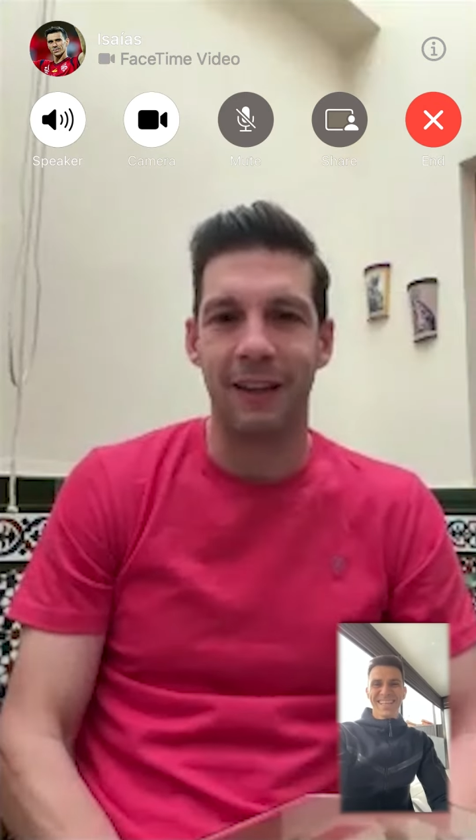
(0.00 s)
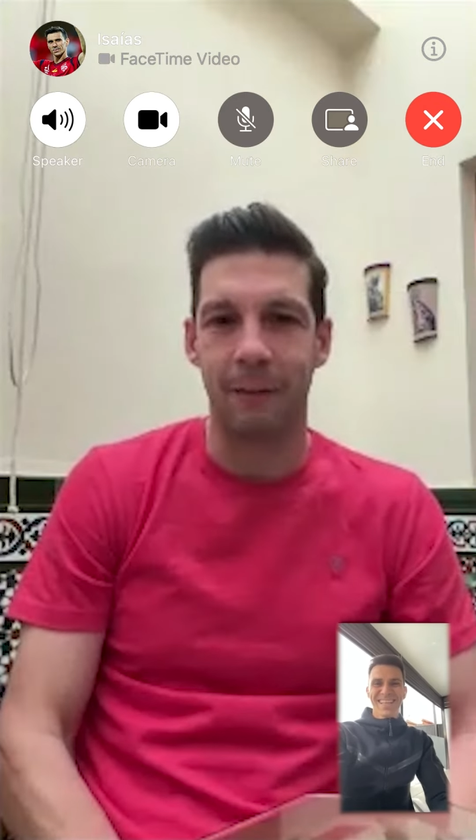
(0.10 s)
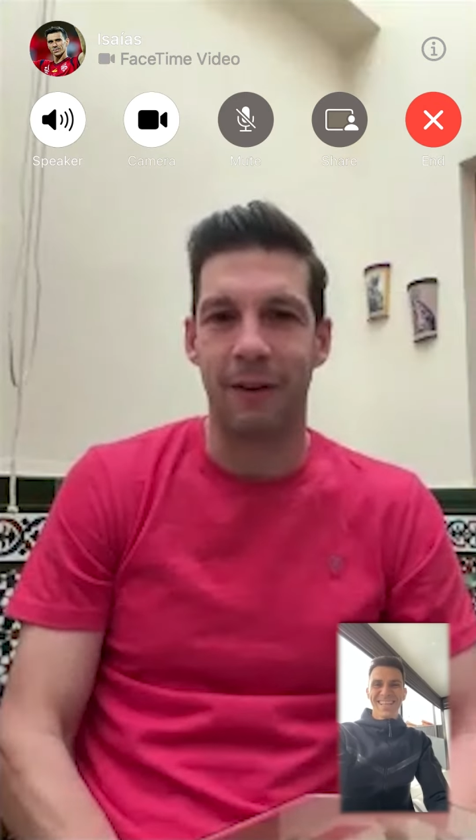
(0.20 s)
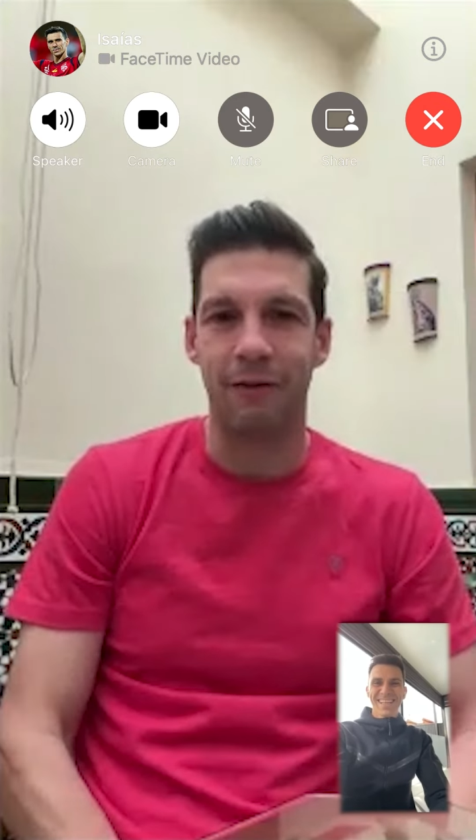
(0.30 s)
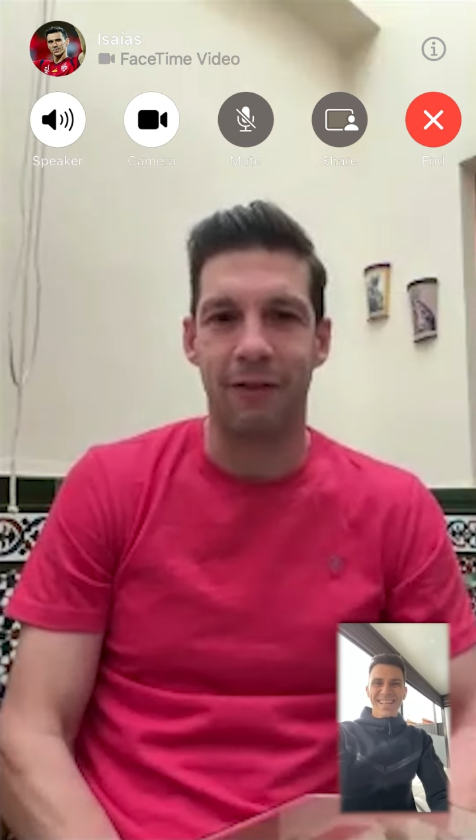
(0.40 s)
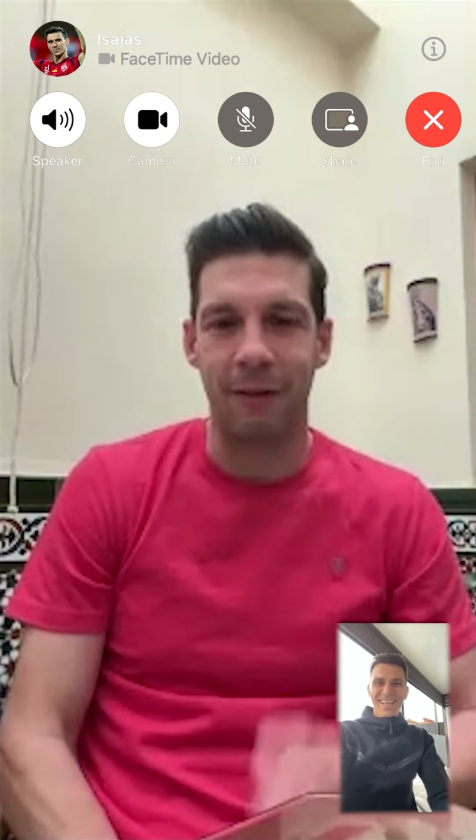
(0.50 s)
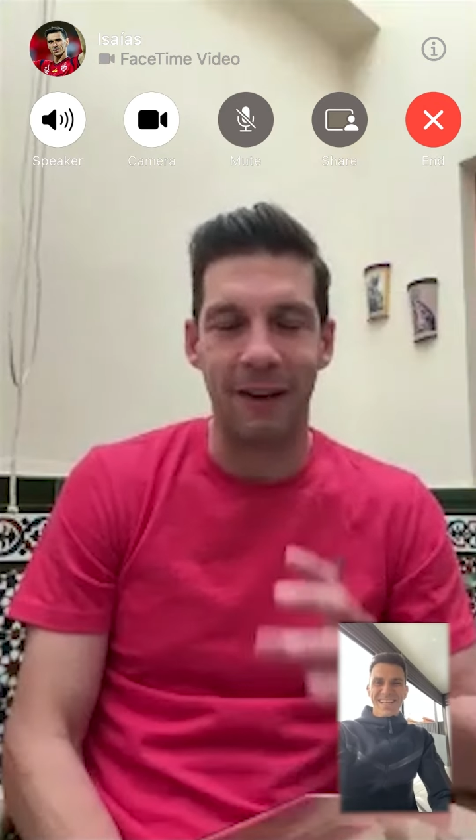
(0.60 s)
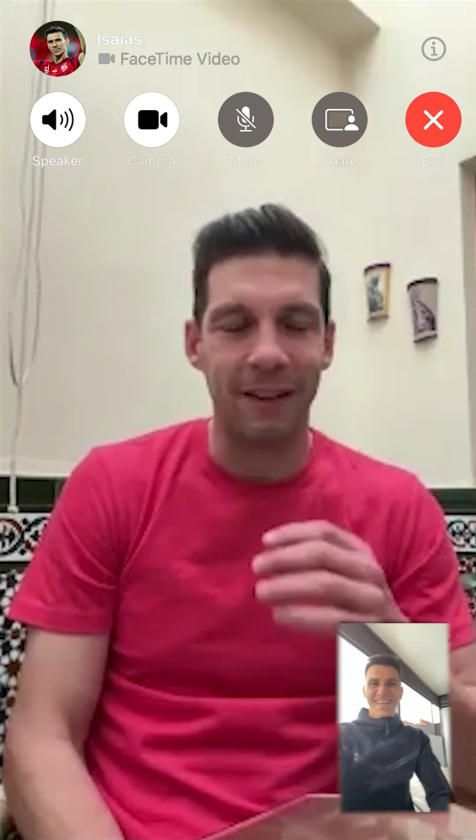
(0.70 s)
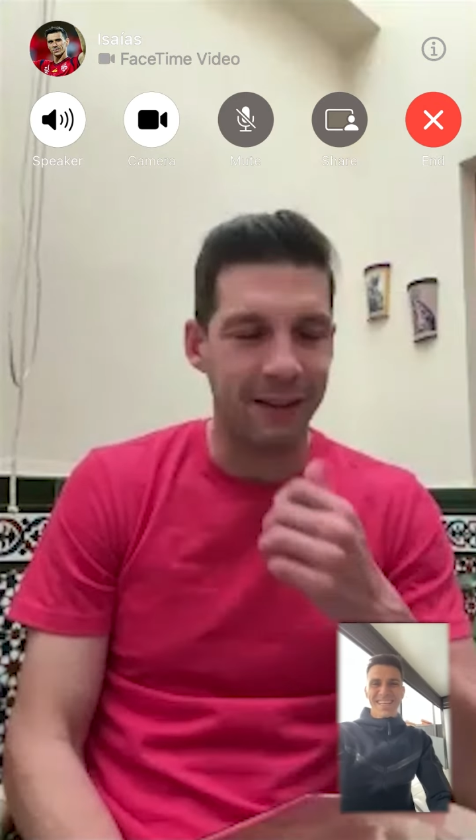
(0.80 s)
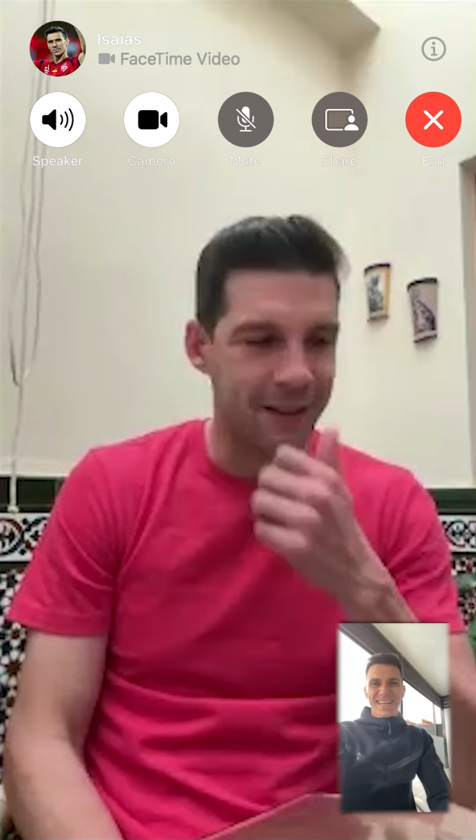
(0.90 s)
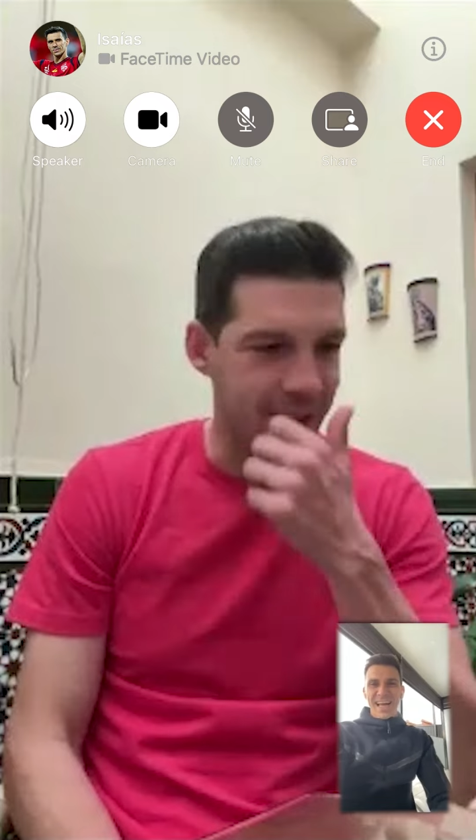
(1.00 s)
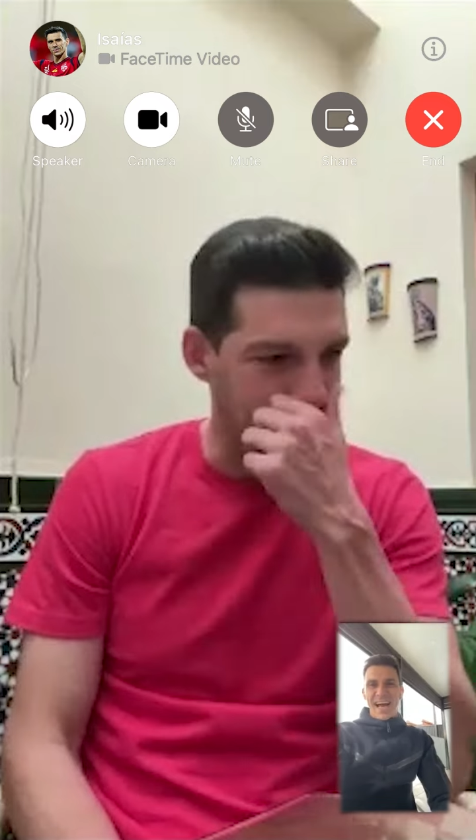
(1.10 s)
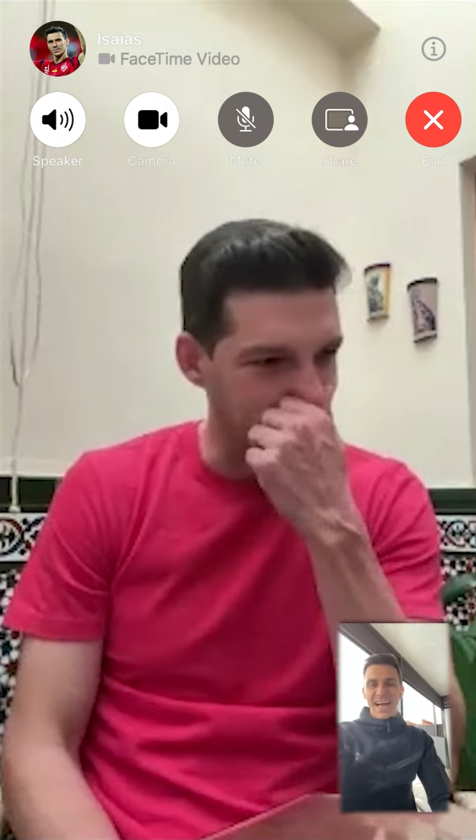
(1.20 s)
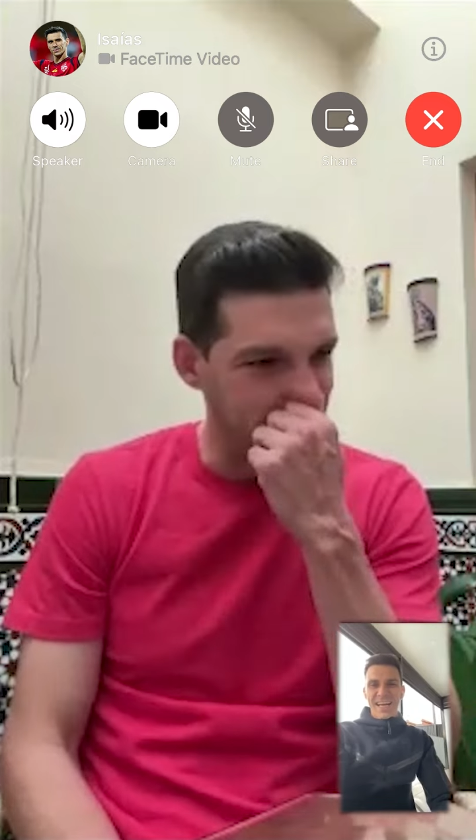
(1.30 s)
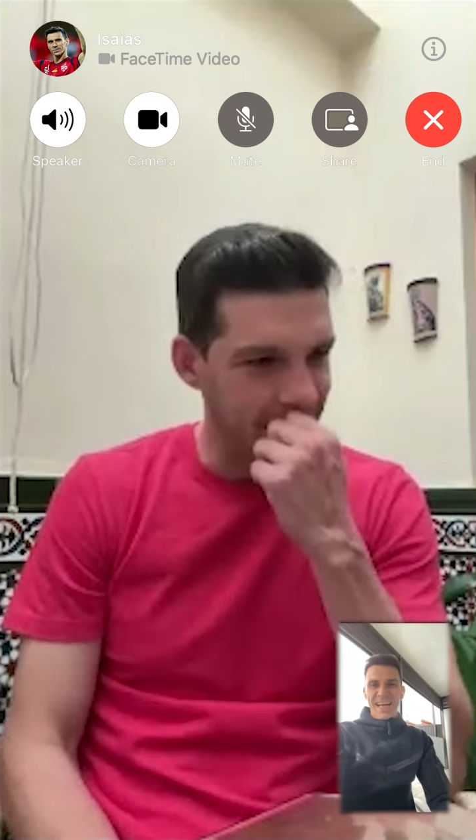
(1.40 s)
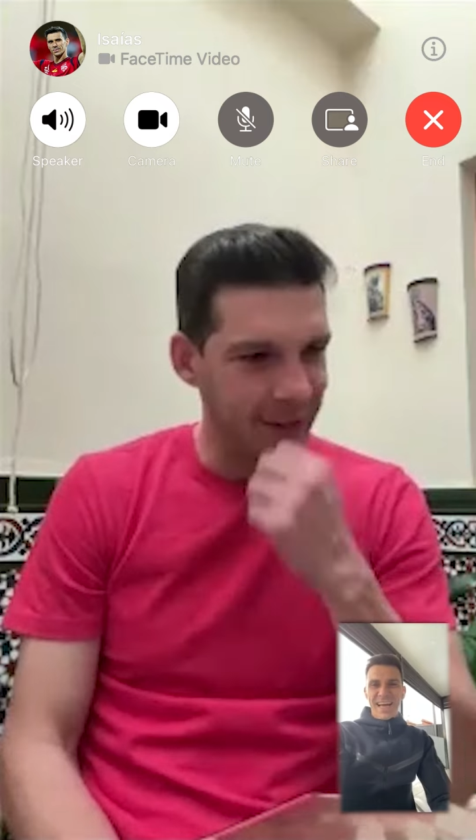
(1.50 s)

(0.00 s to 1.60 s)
and my family. Thank you.